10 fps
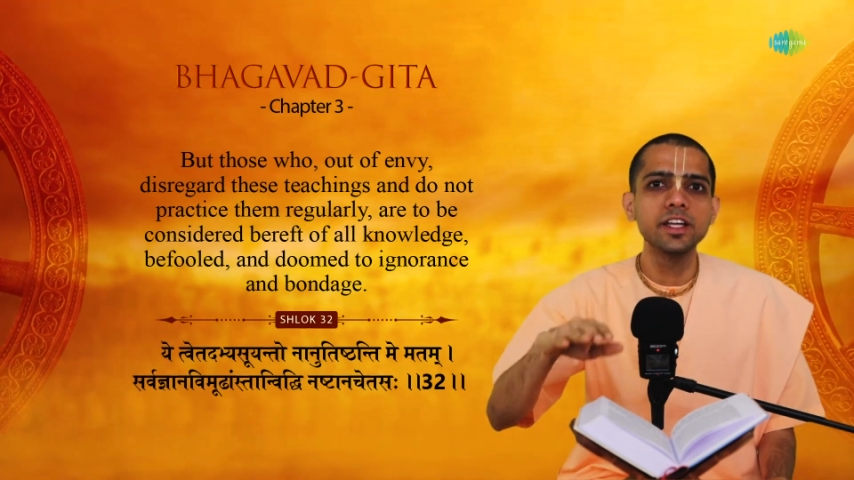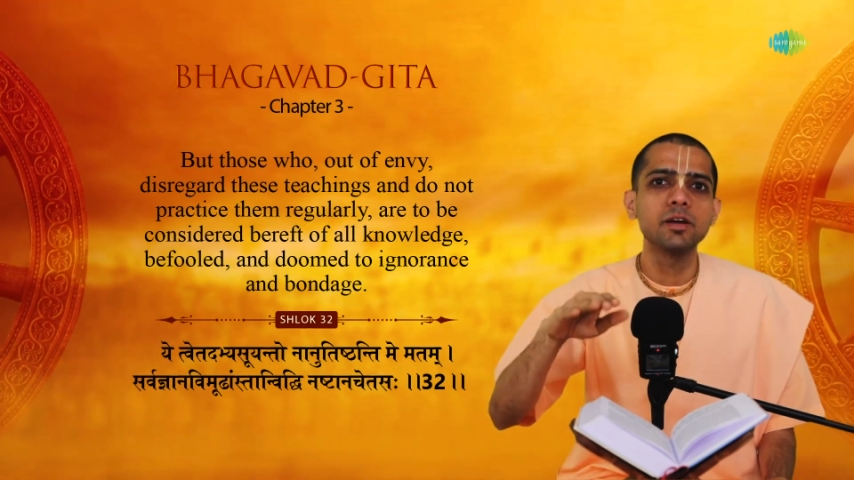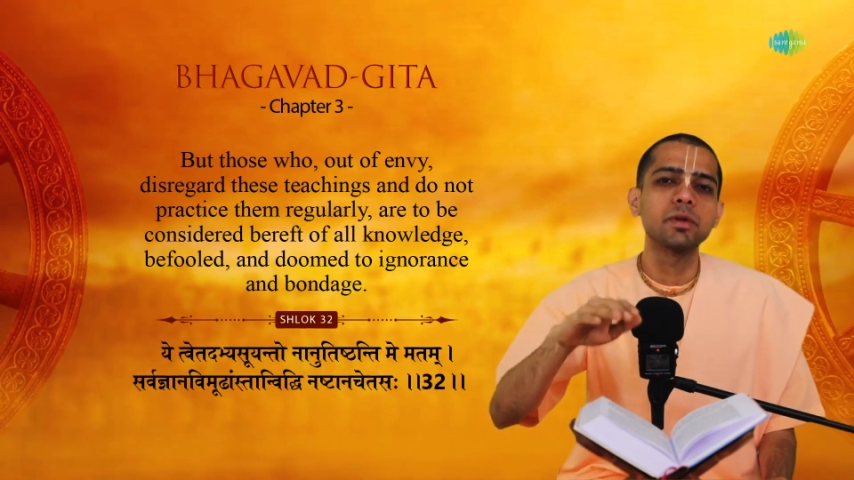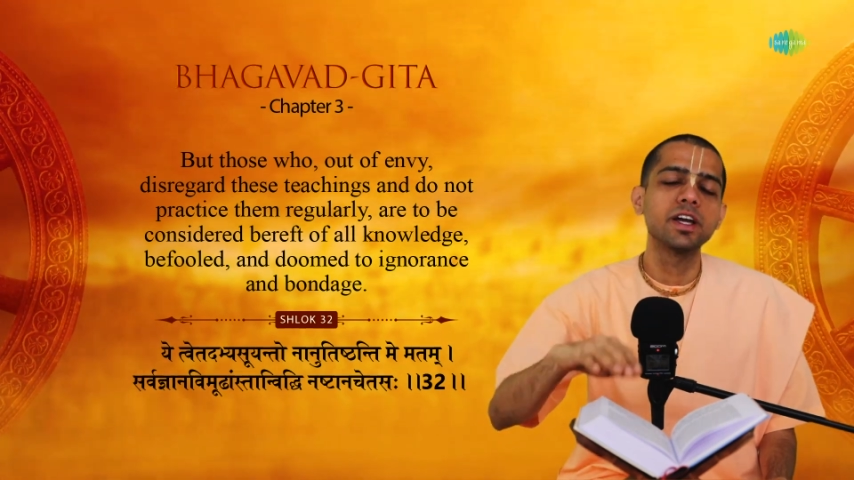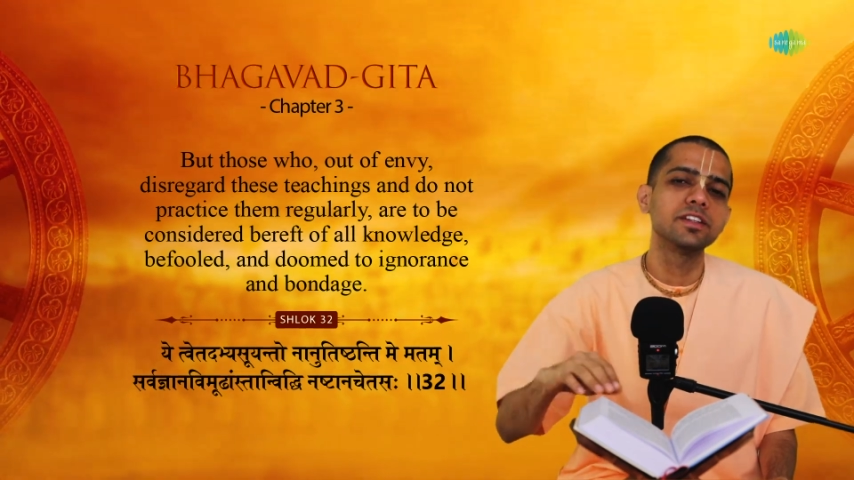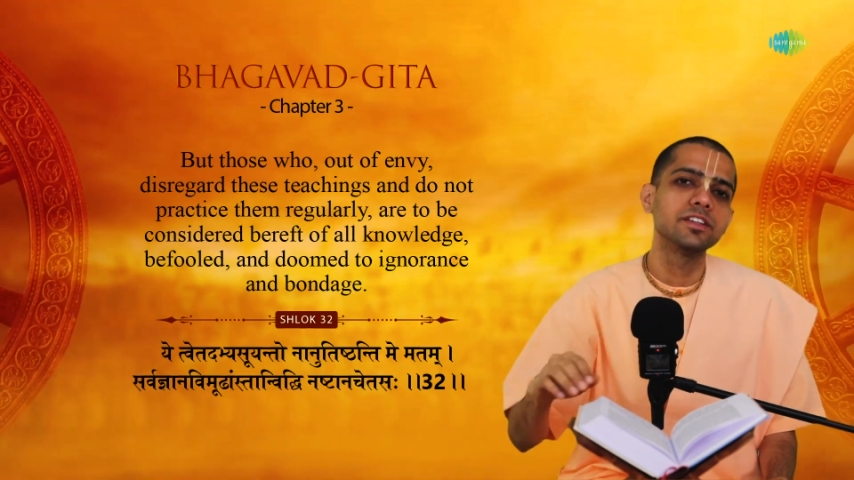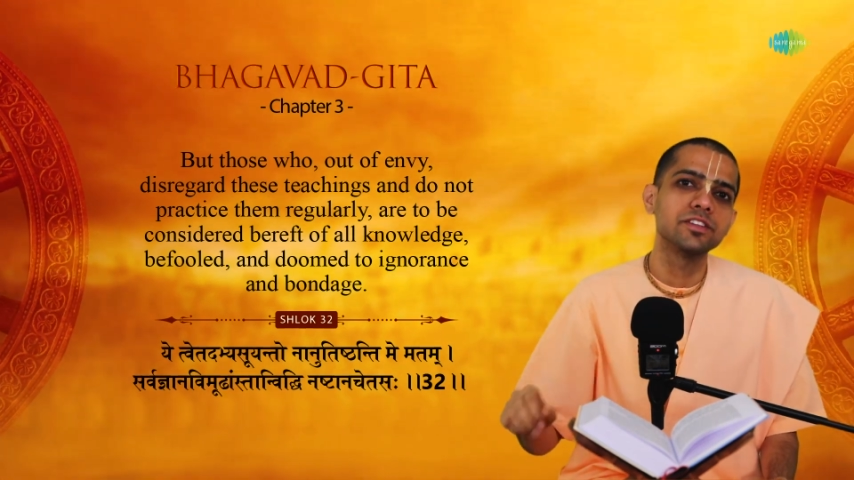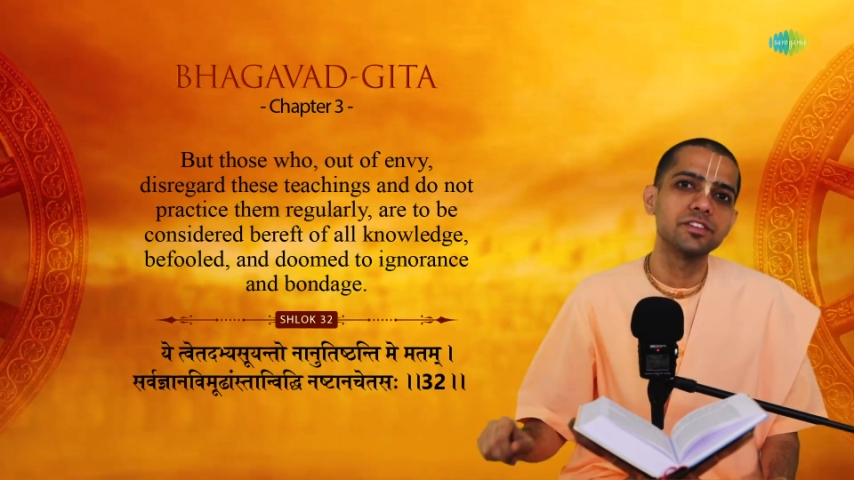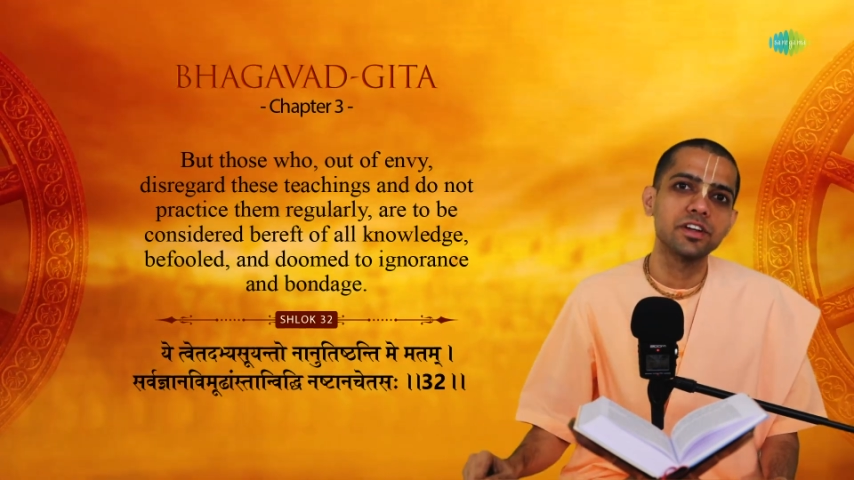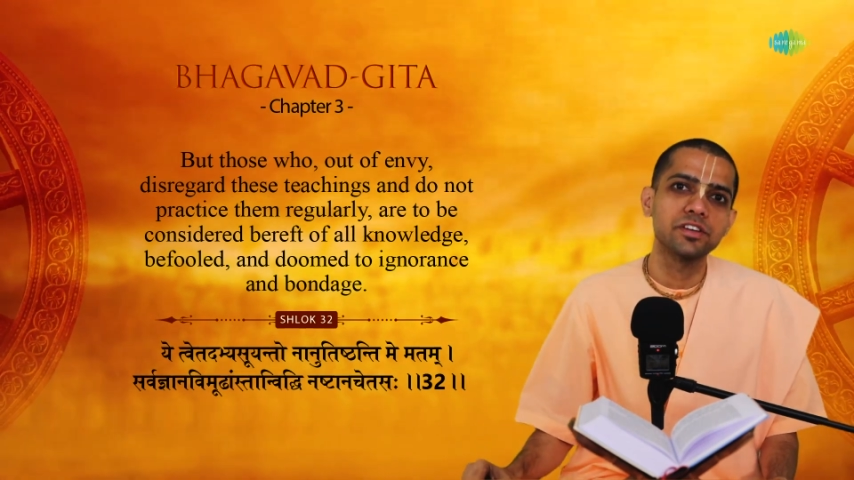apply these
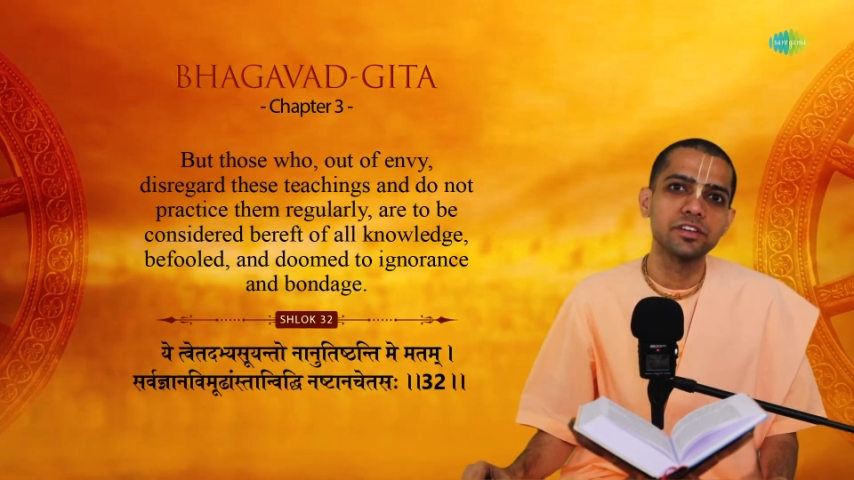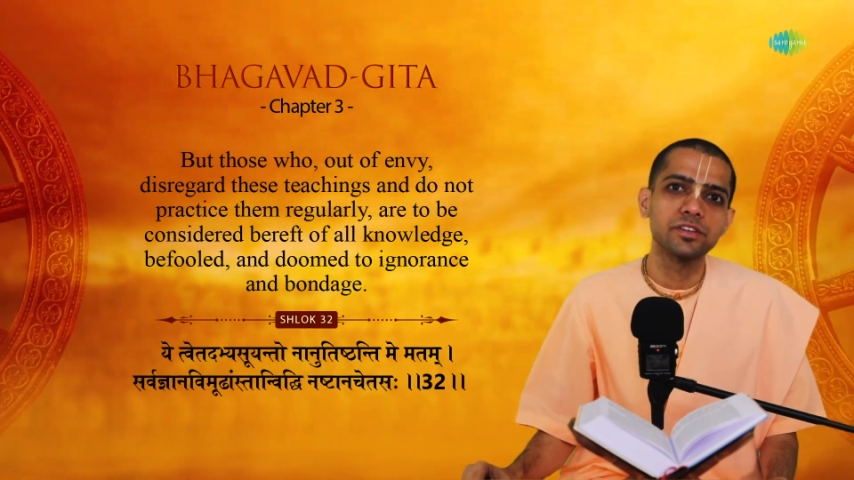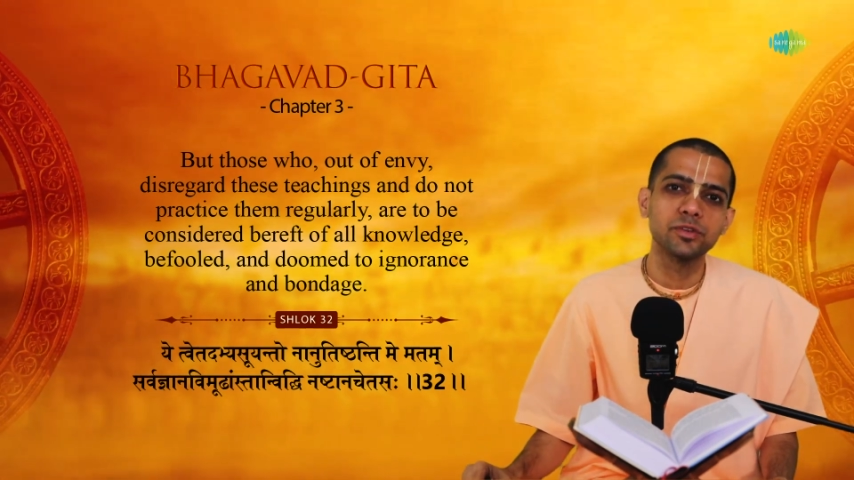instructions.